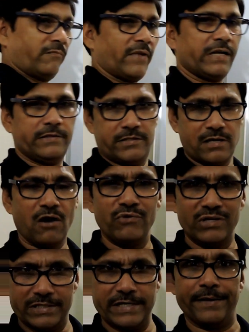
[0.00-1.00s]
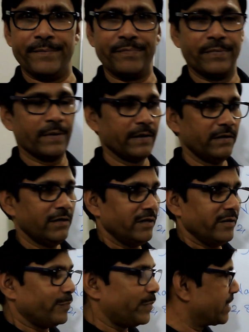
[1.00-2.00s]
This is how we say.
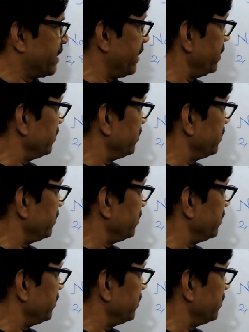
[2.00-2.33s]
But thing is